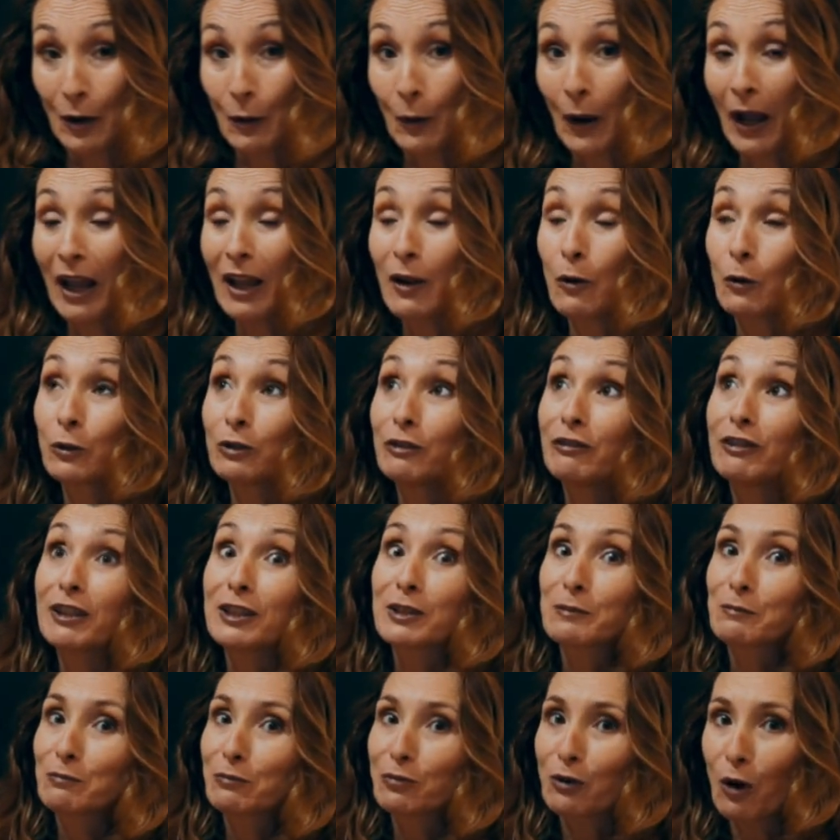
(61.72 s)
okay, or the
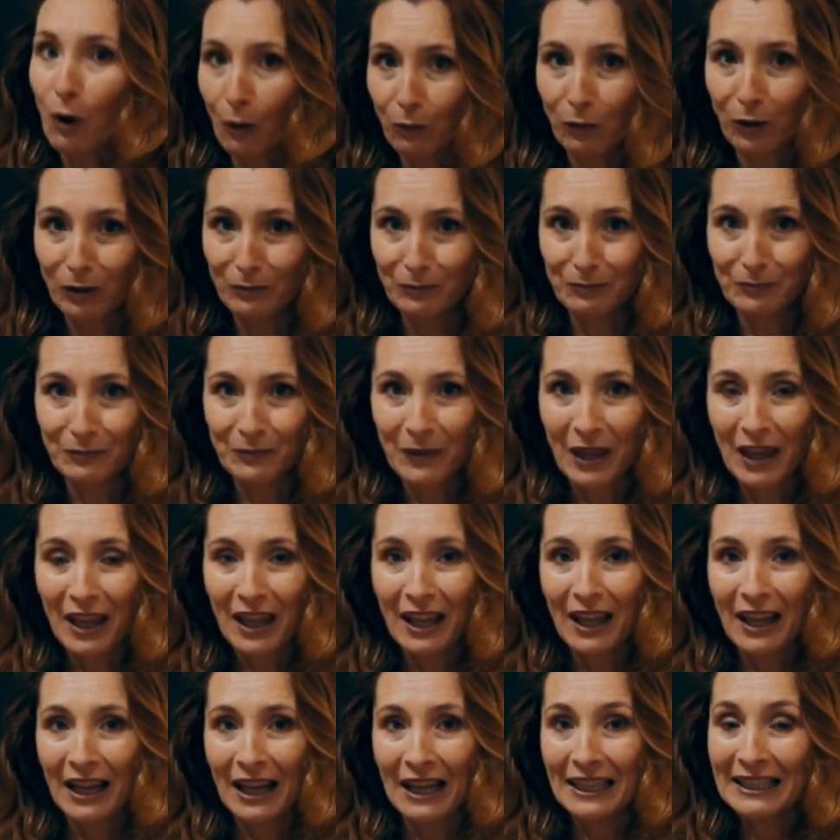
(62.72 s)
first problem
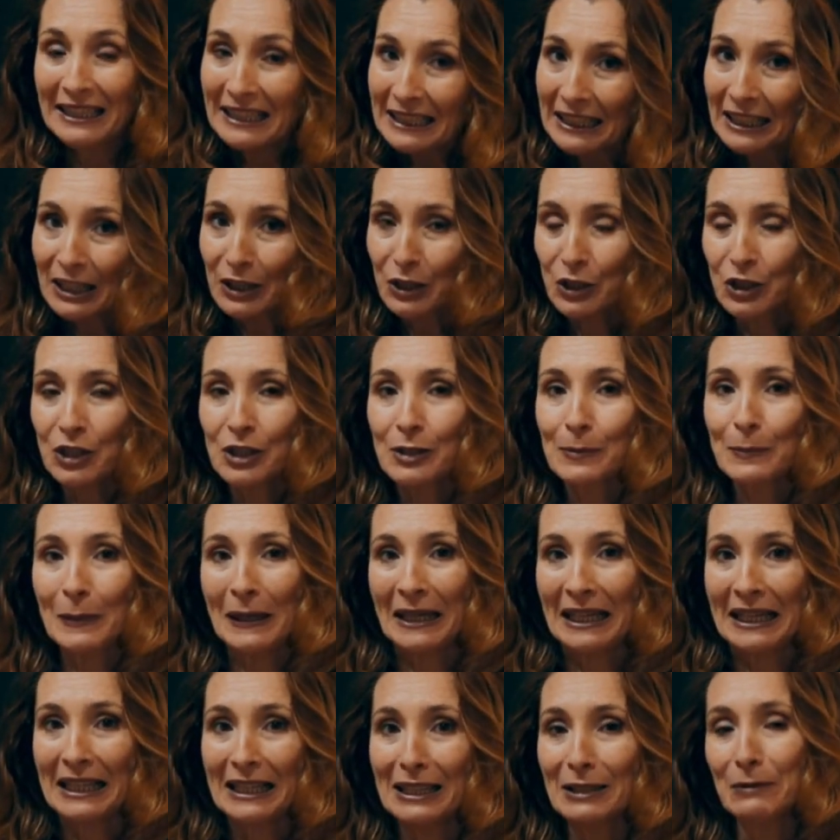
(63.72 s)
an English
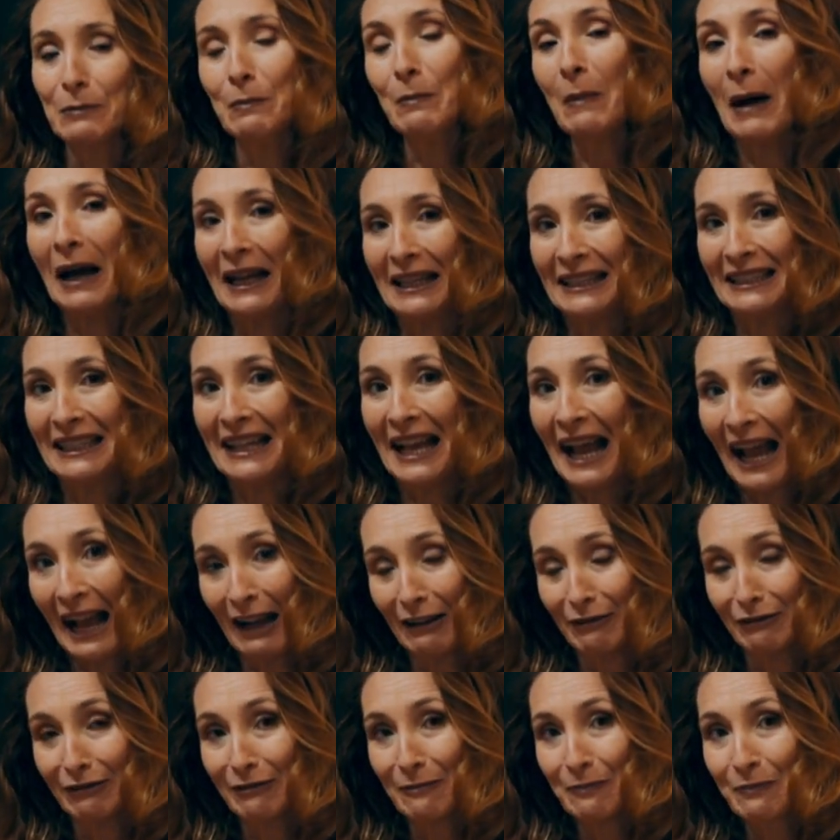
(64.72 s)
speaker might
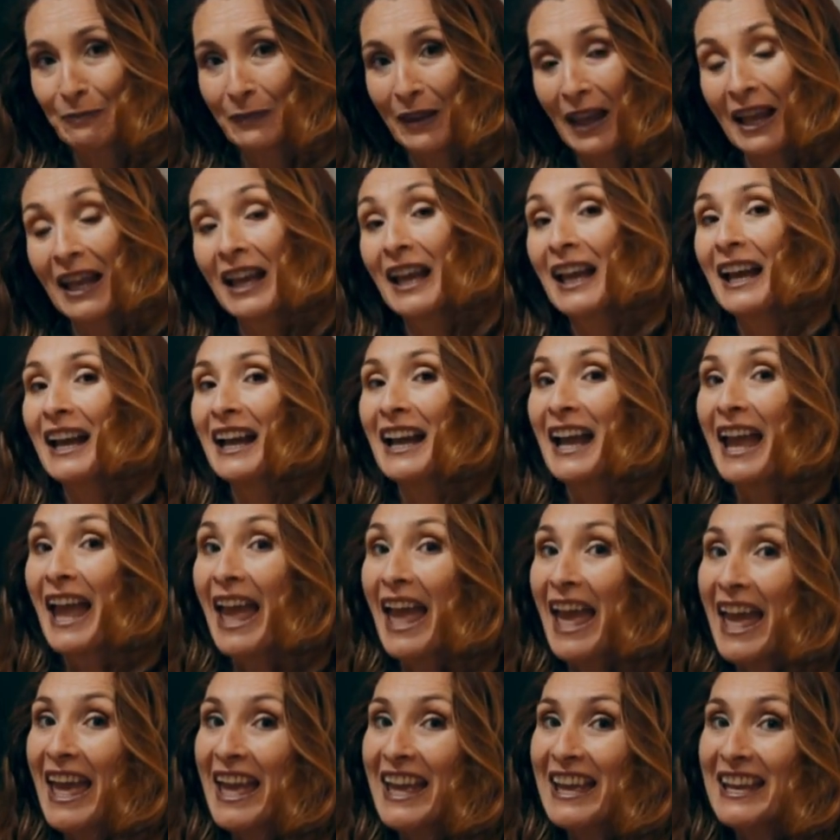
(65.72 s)
have.
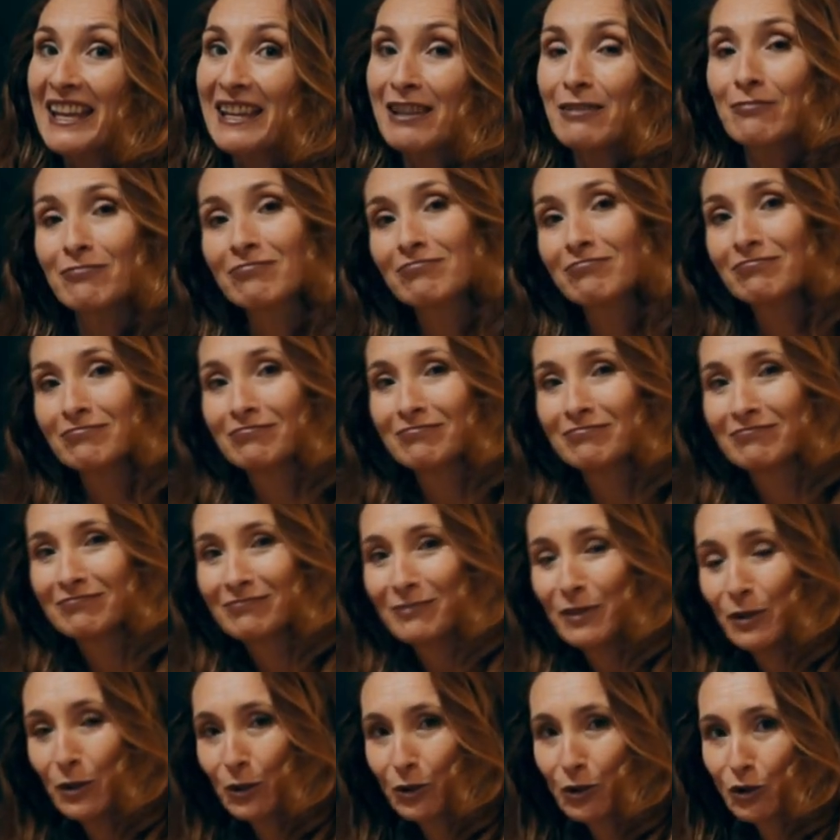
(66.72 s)
A,
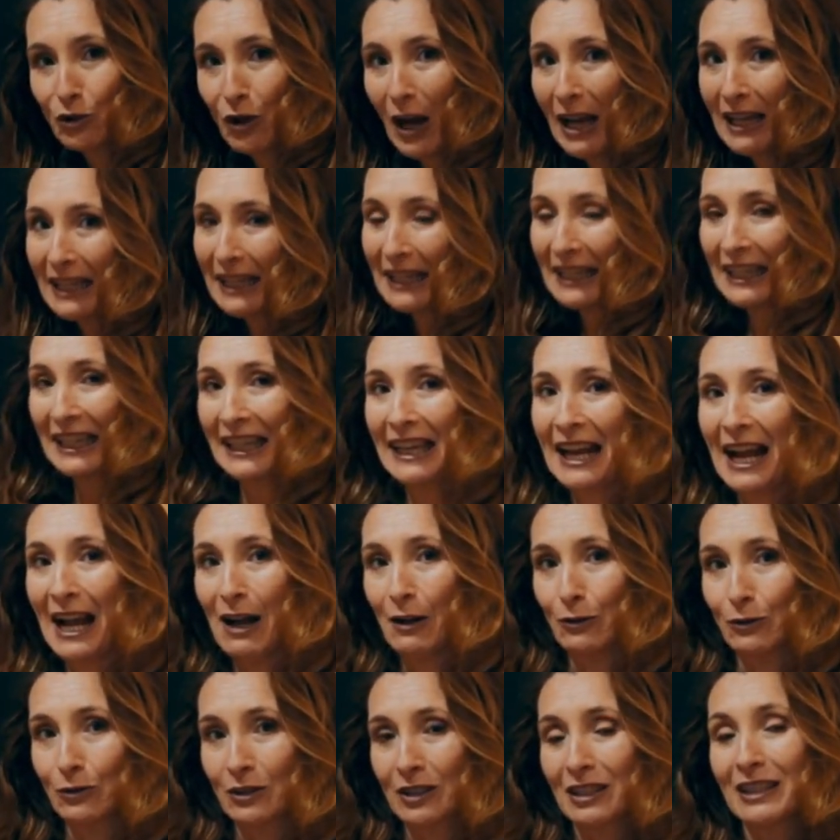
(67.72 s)
you're dragging it
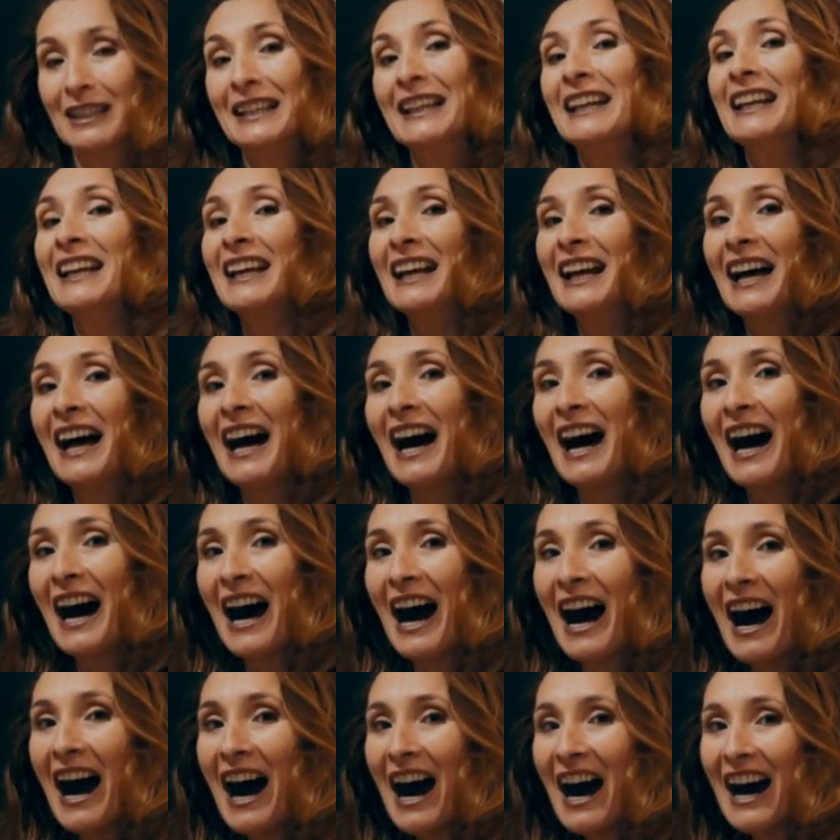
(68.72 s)
out.
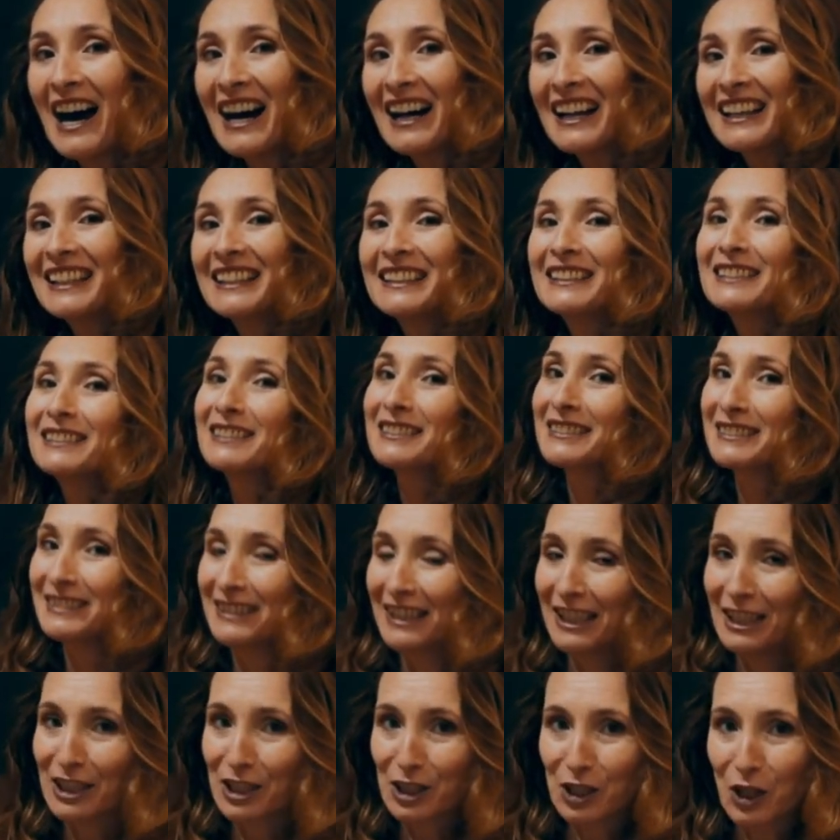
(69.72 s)
I,
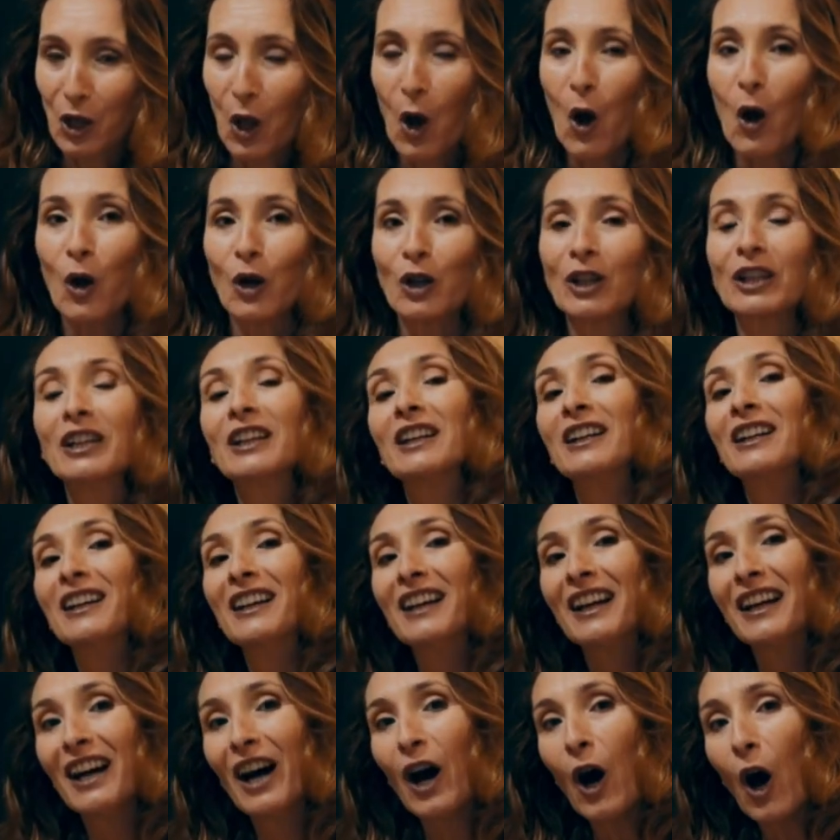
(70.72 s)
it's long.
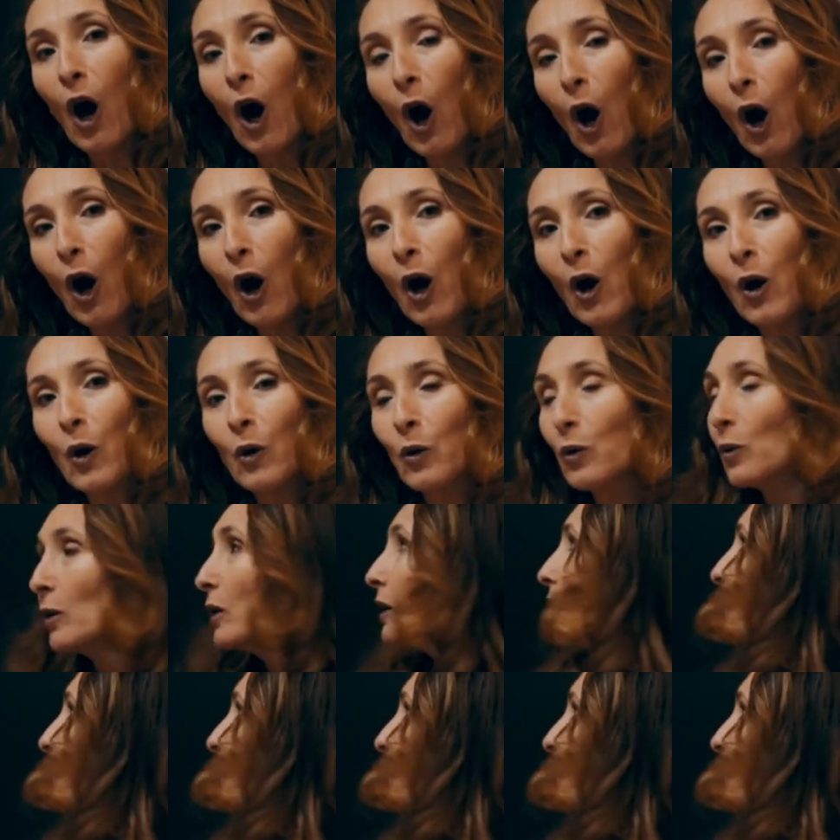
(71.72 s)
O,